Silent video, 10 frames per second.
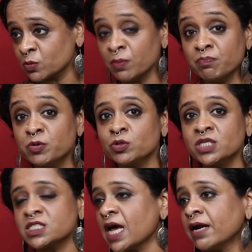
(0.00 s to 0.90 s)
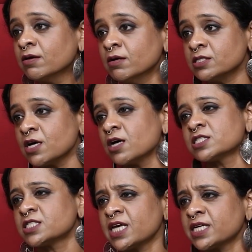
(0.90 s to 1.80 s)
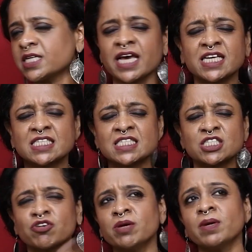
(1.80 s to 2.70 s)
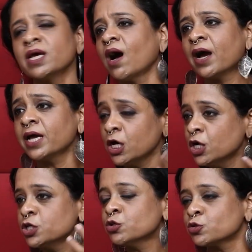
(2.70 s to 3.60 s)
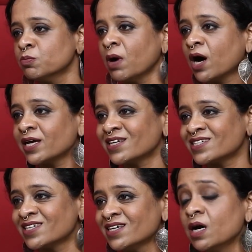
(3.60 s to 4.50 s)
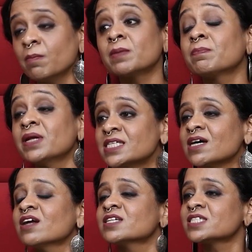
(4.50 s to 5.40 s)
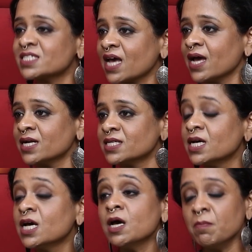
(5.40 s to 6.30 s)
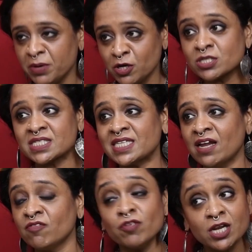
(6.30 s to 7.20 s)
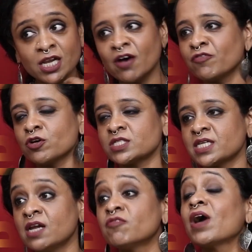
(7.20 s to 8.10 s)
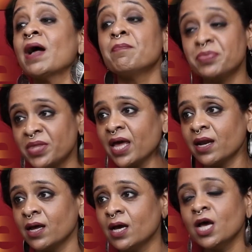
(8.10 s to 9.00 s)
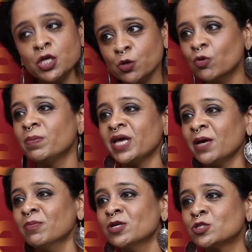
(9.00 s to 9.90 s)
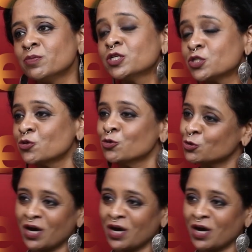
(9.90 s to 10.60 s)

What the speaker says: when beauty standards are set extremely high due to market. But please understand, be yourself, love yourself, and then you will be able to be true to